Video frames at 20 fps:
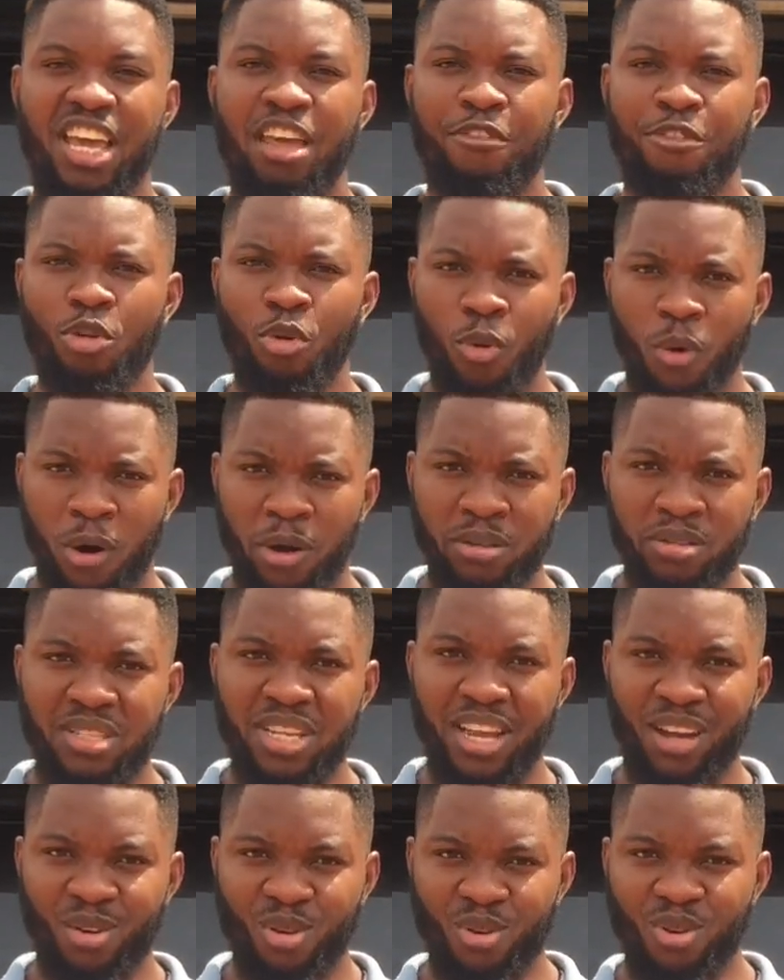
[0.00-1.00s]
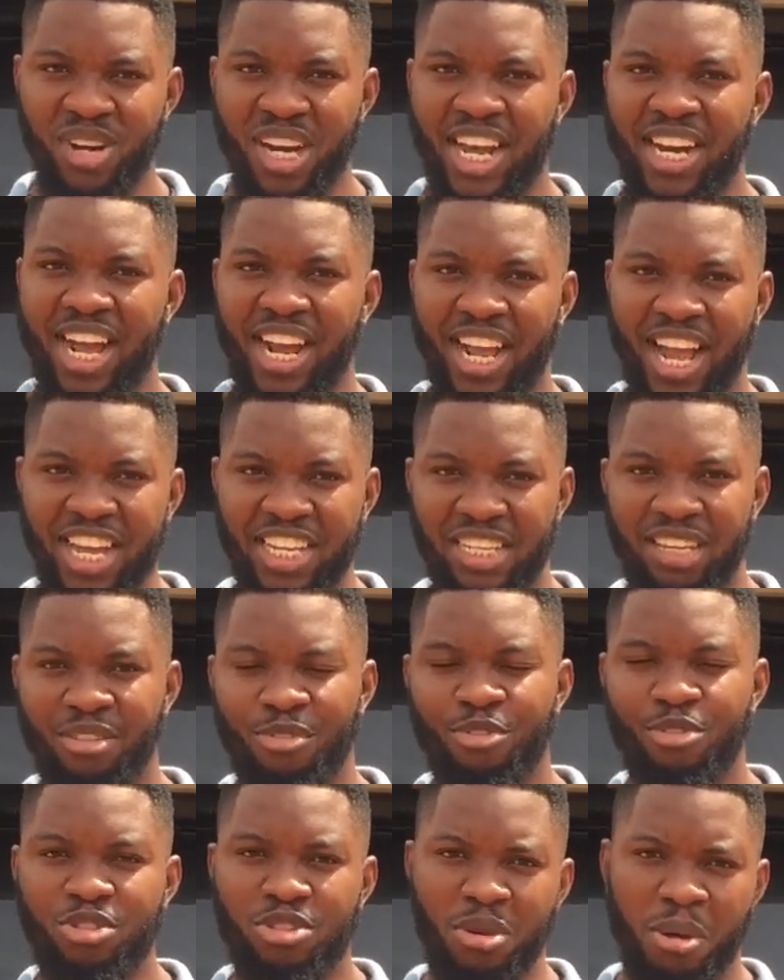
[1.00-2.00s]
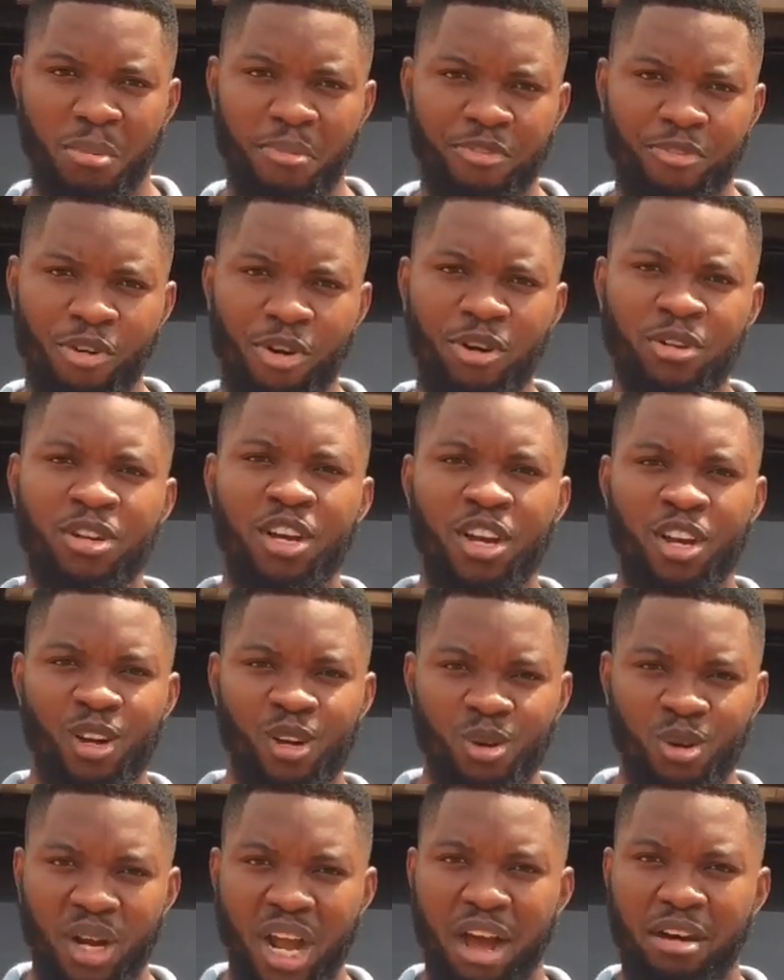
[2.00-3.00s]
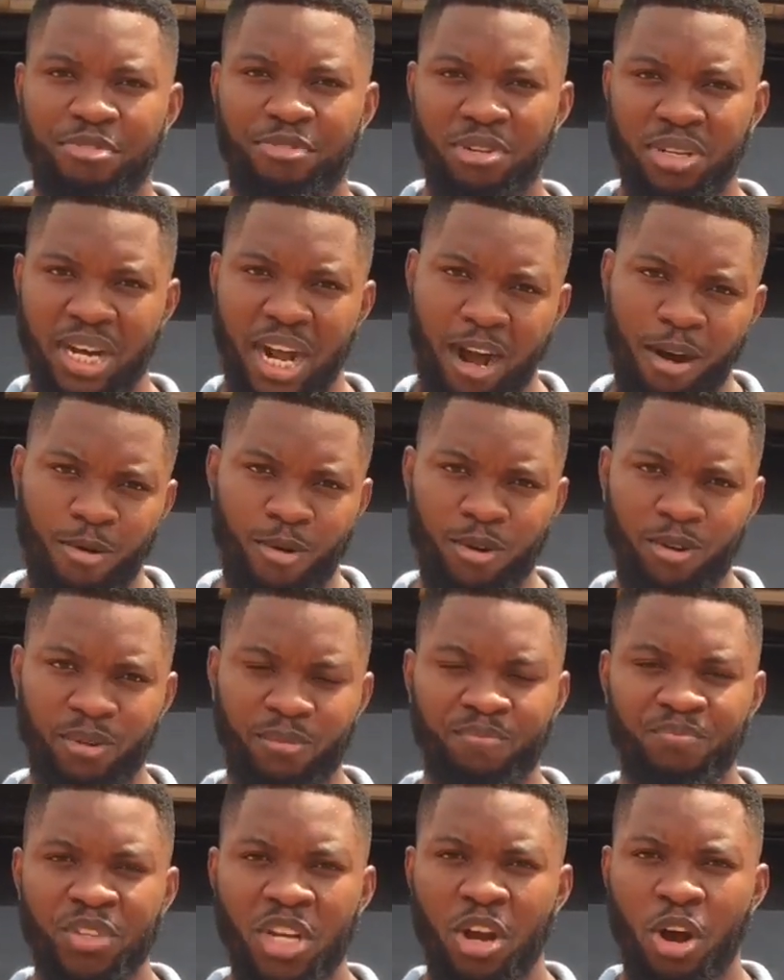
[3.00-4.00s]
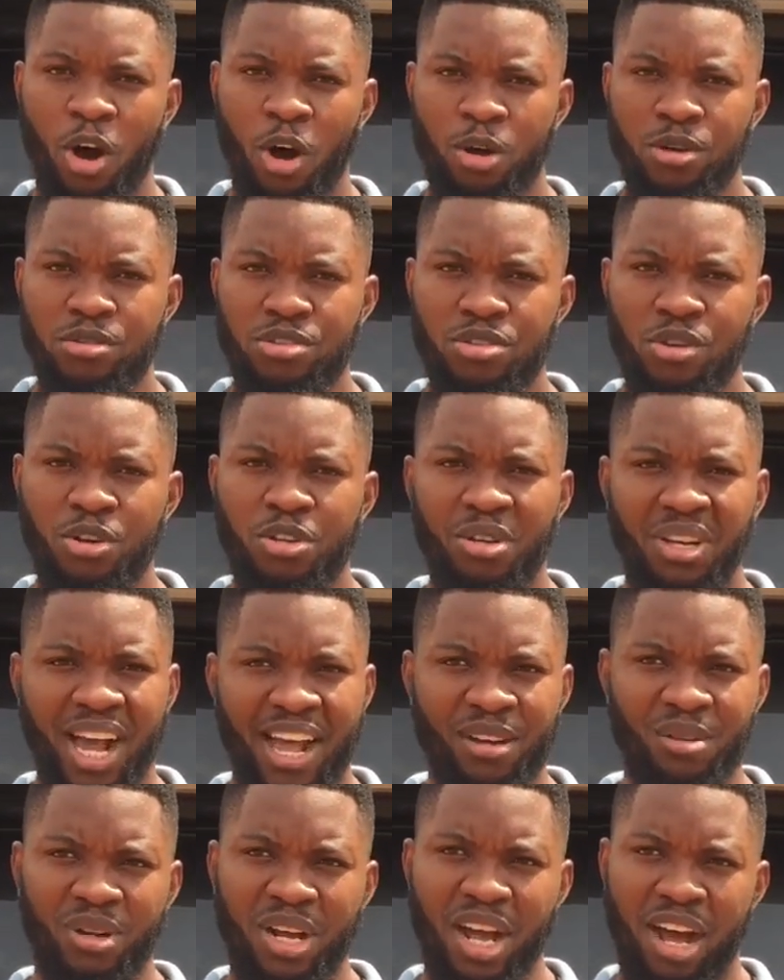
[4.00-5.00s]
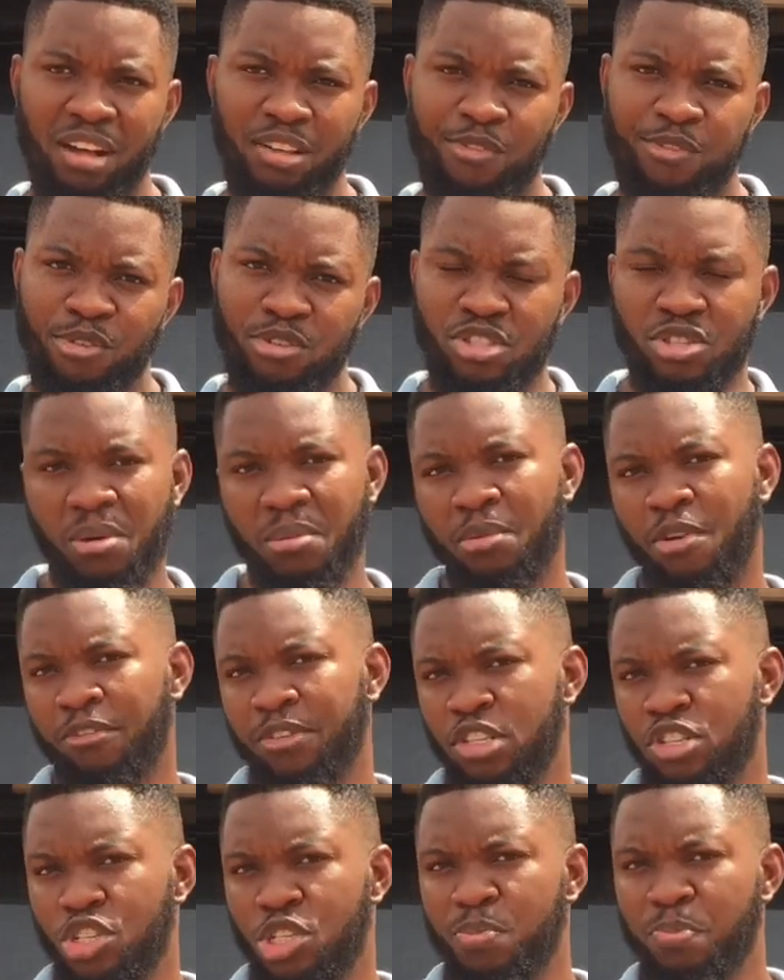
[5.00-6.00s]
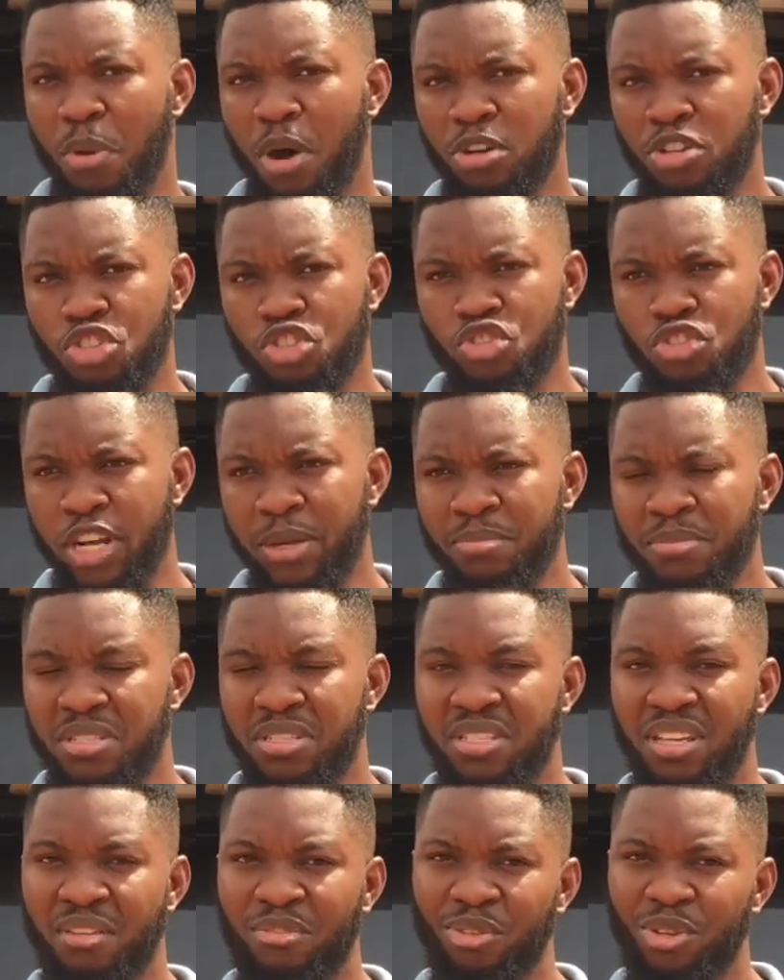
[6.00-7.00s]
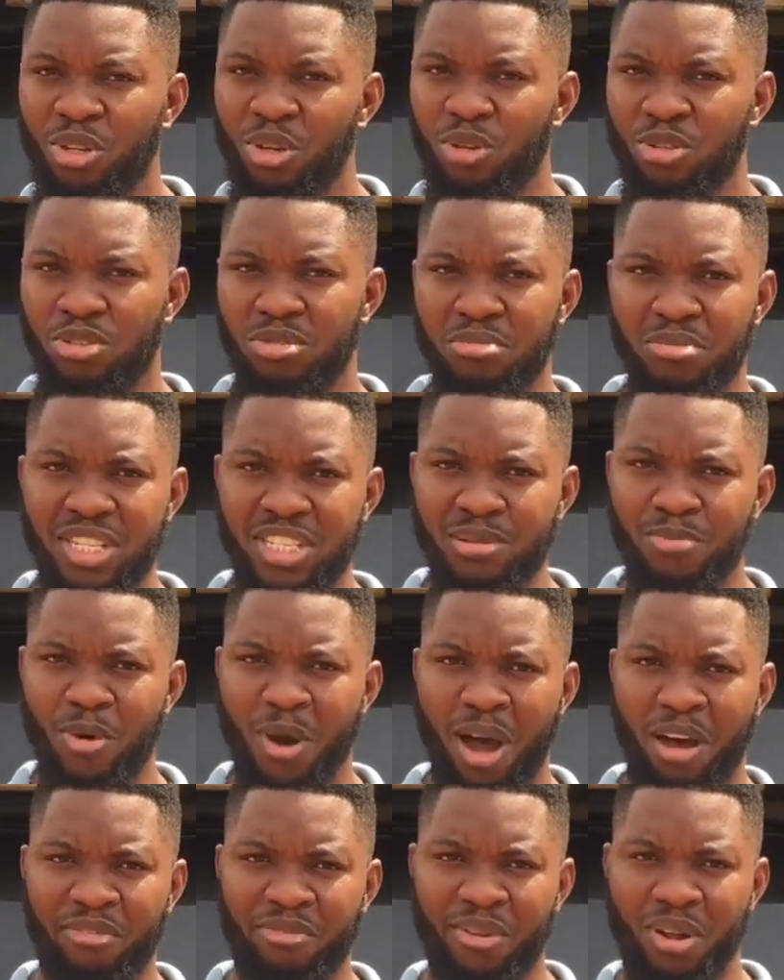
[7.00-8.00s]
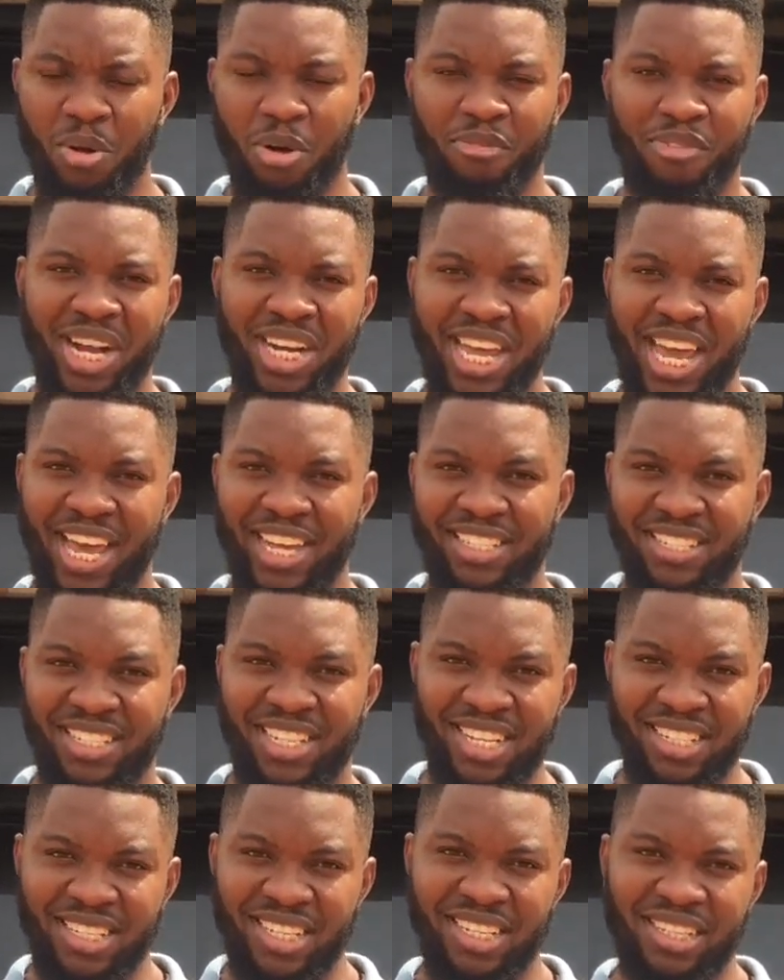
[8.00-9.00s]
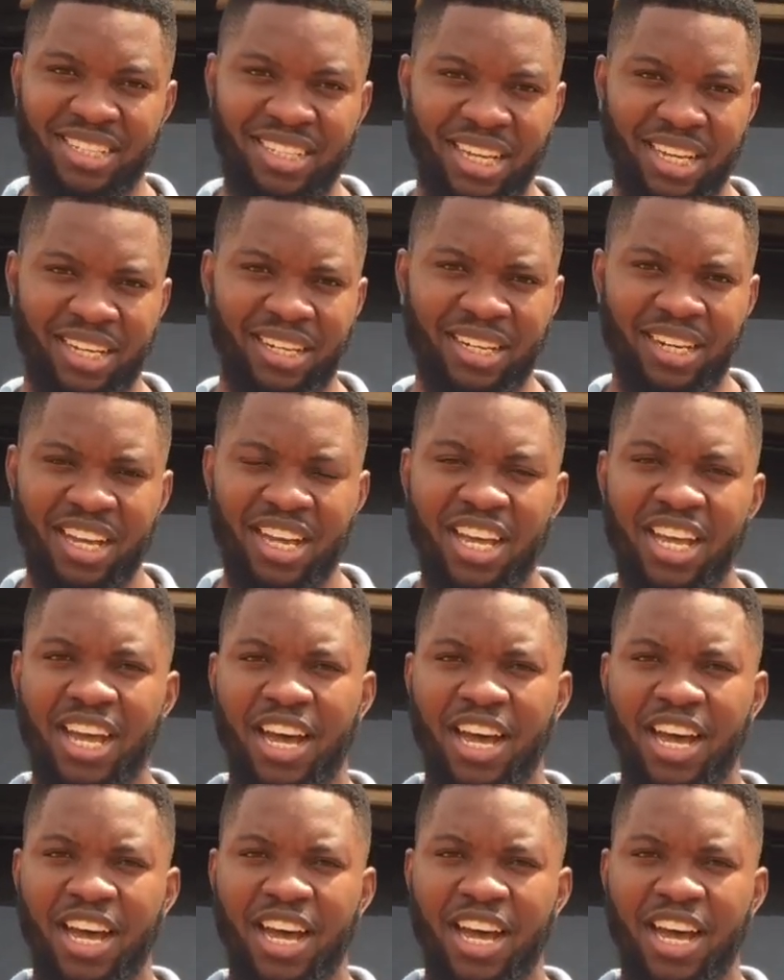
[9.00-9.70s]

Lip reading: If you want a Corolla that can give you some fun, look out for that one. Also, you can look out for some of the sport trims, even though to me it's more of an aesthetic thing.